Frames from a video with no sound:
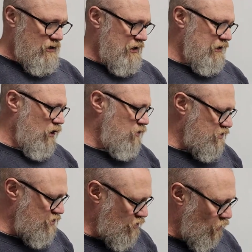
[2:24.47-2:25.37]
The
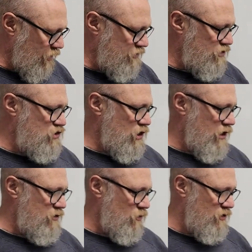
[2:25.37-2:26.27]
lowest score on this
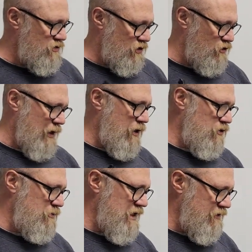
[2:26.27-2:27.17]
chart was
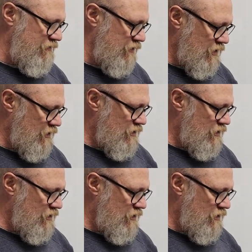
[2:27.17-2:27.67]
ground beef